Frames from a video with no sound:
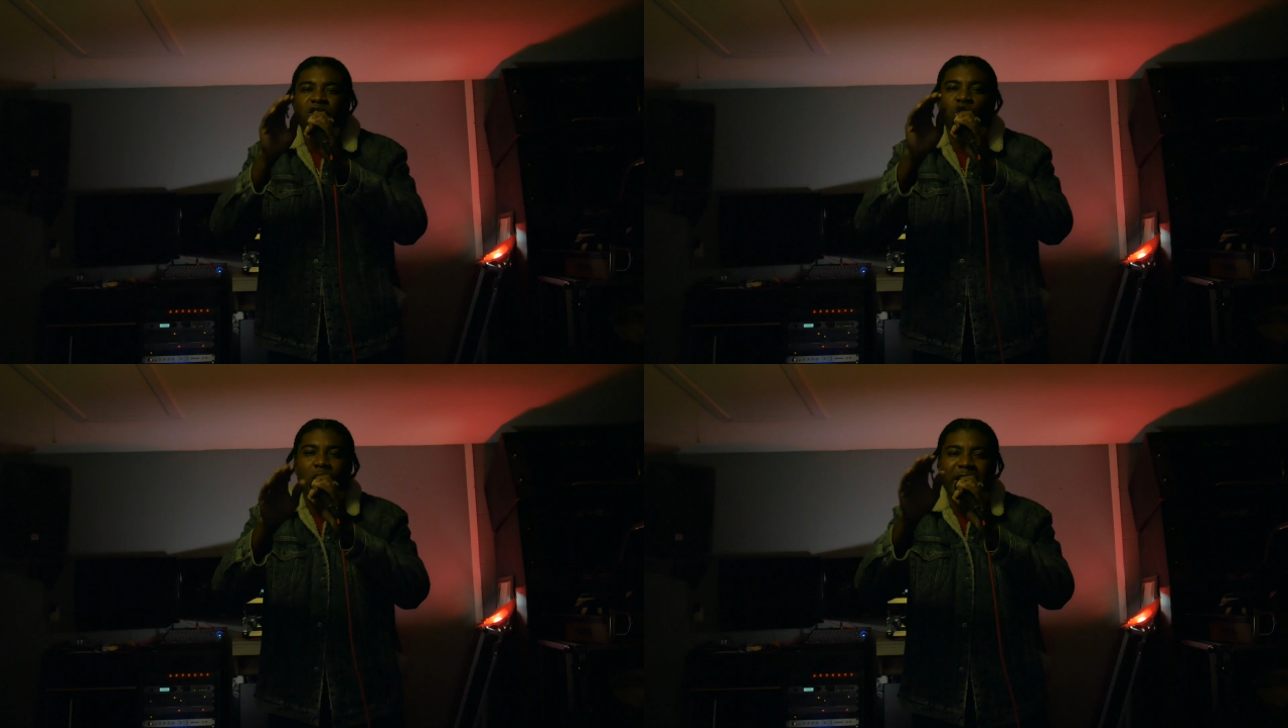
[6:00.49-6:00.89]

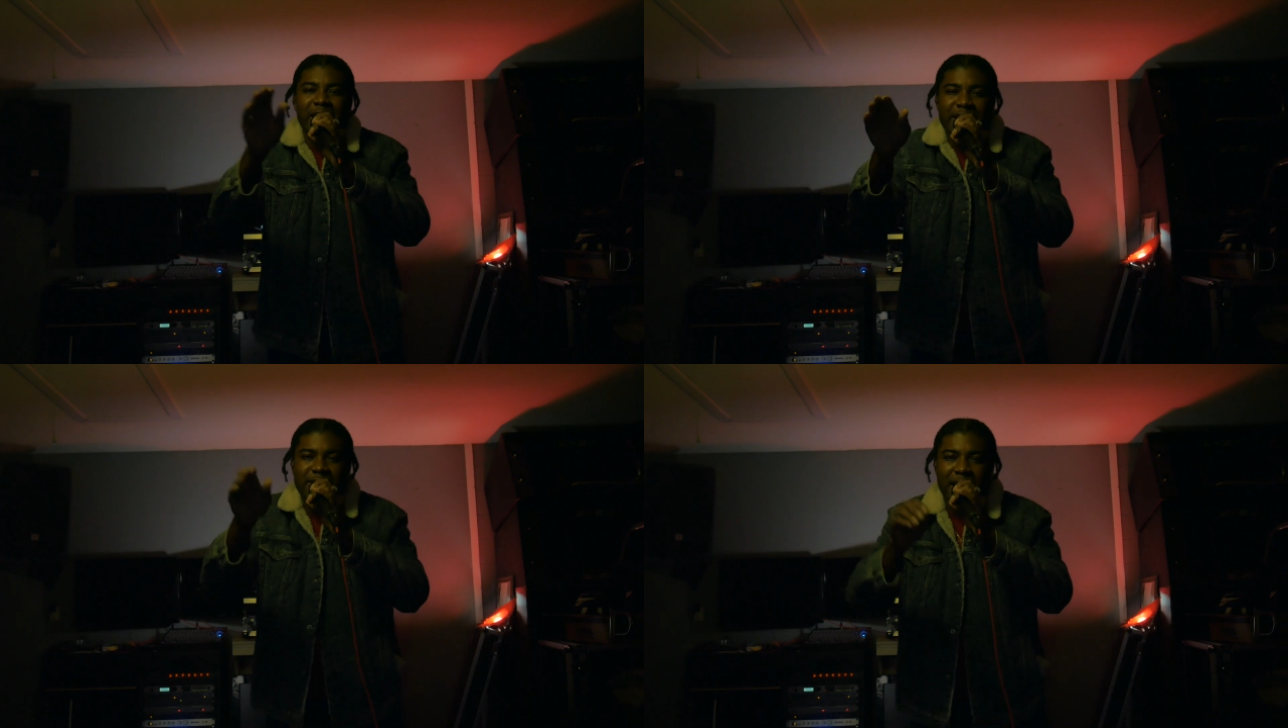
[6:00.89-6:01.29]

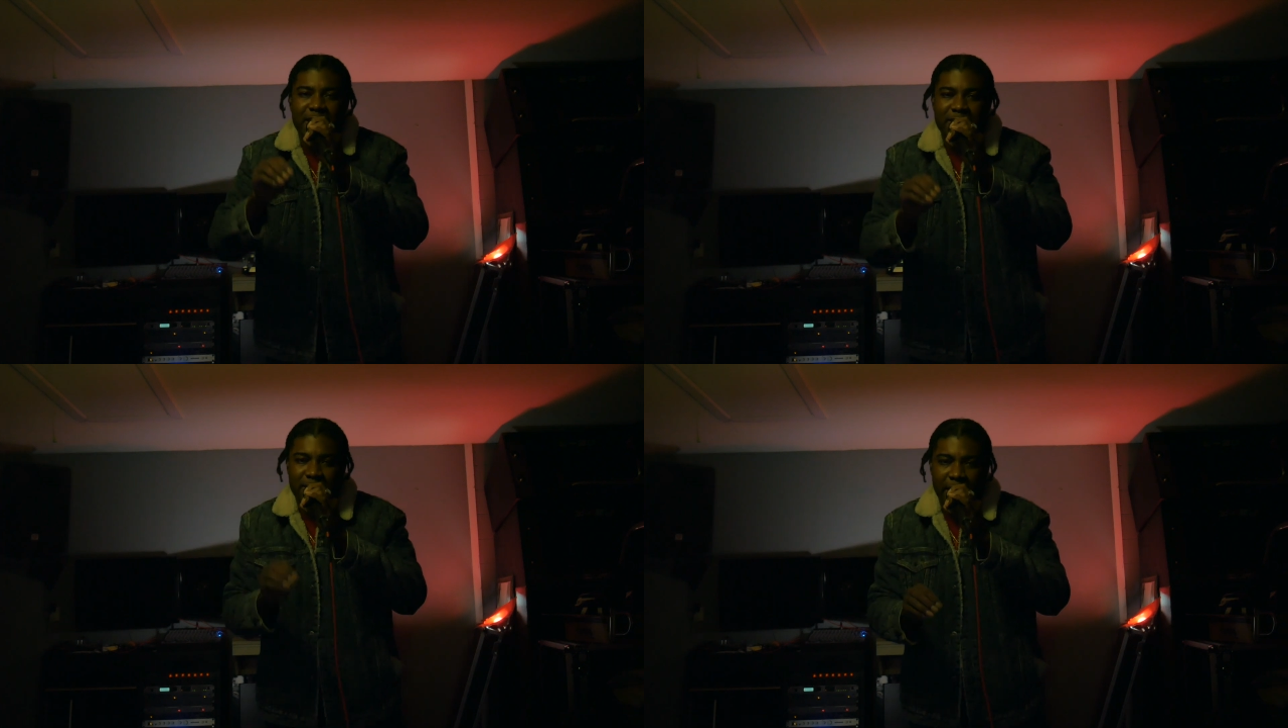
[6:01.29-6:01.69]
Jodylee
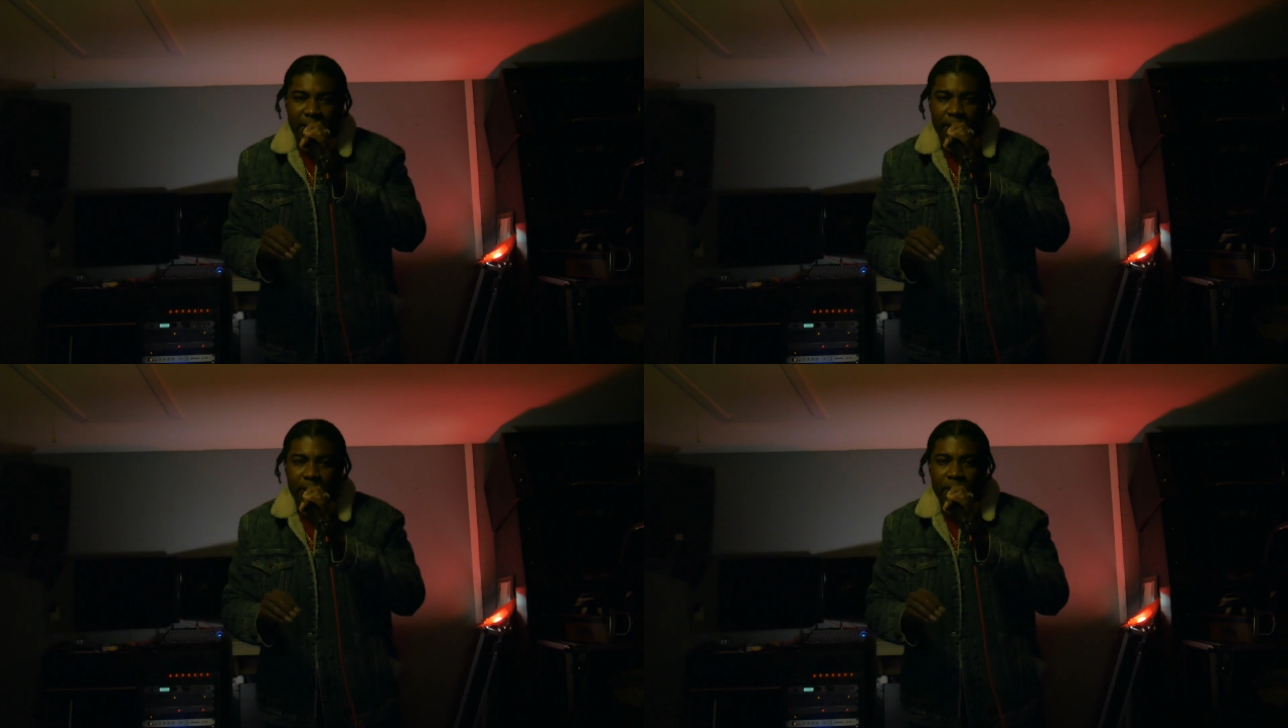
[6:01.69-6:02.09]
song stand?
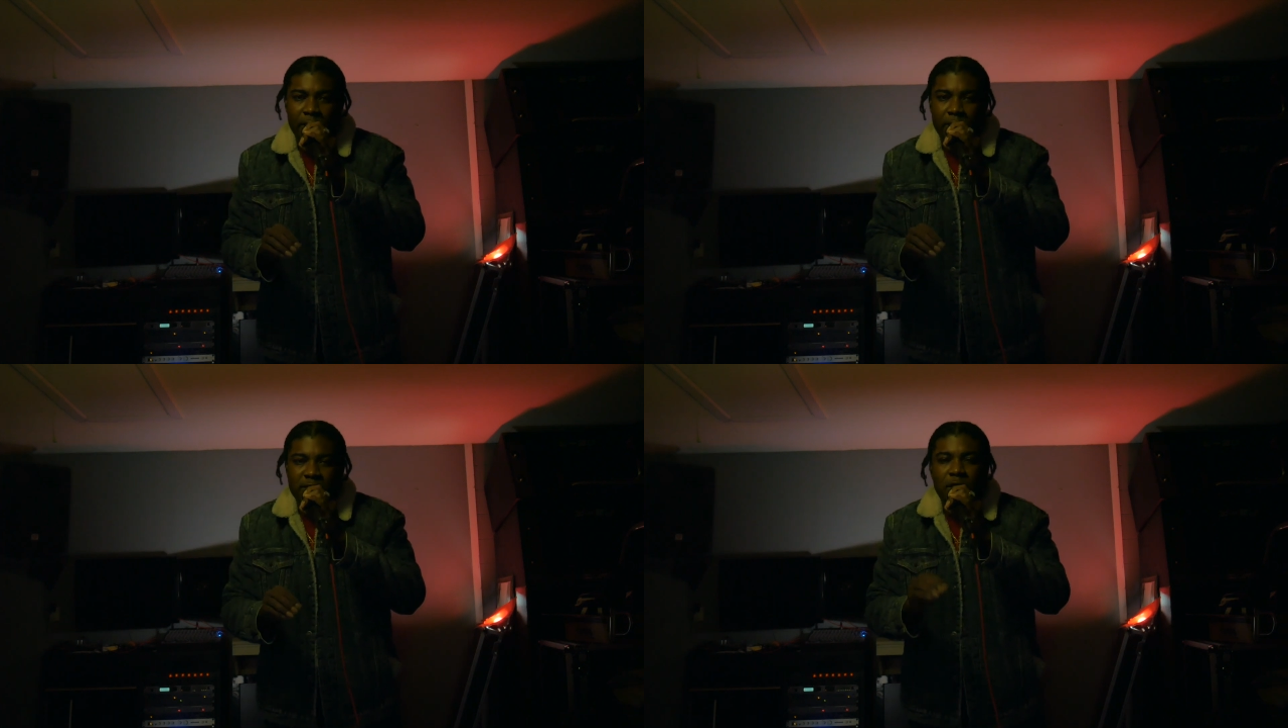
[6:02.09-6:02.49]

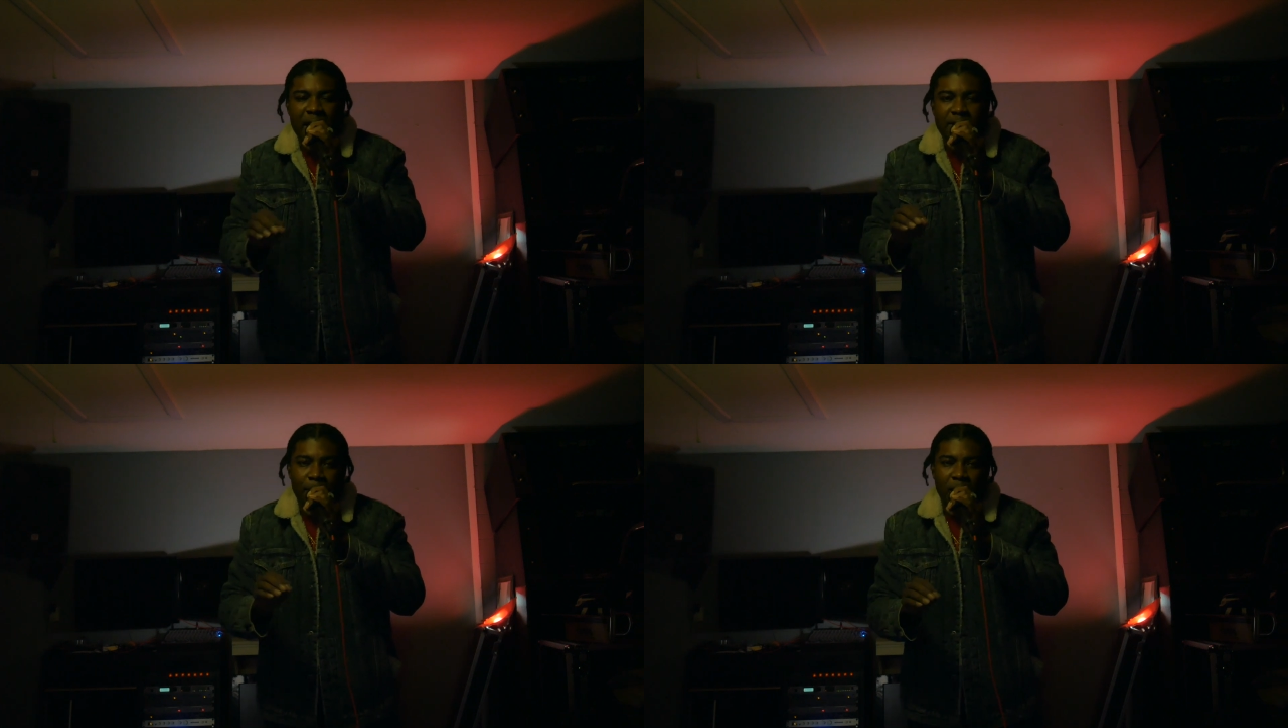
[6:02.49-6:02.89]
See me
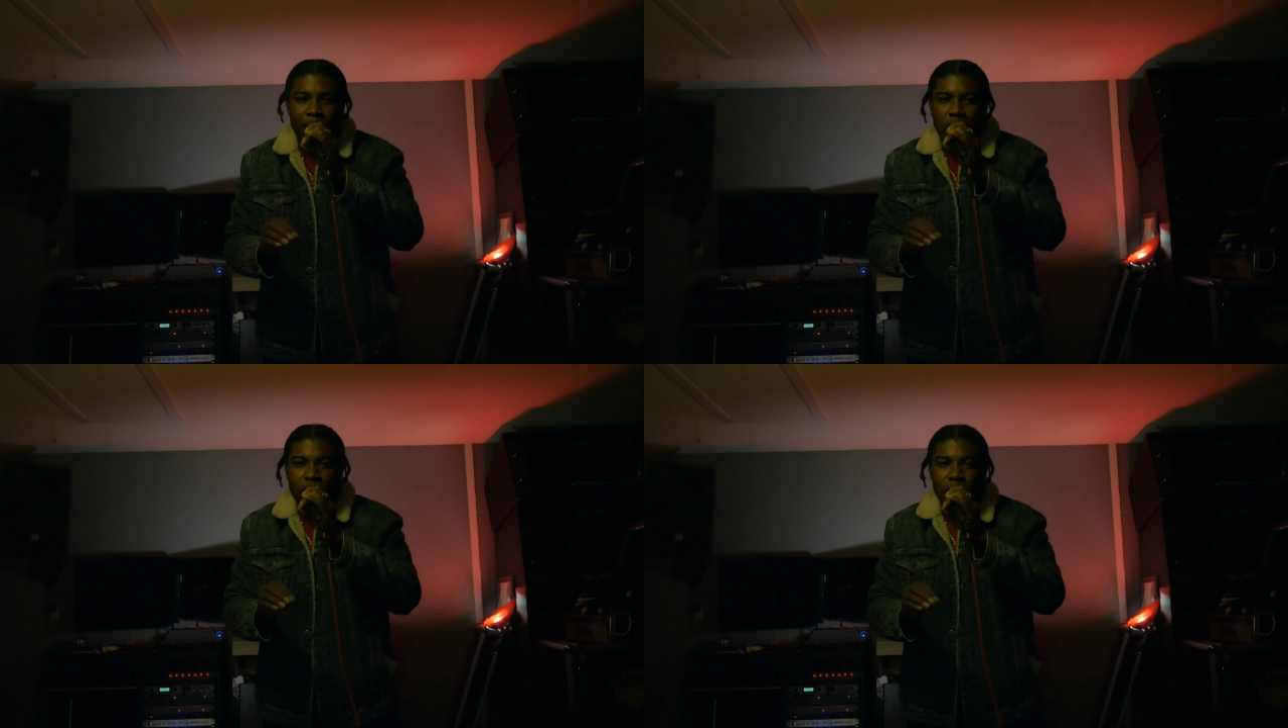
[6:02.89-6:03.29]
I say people,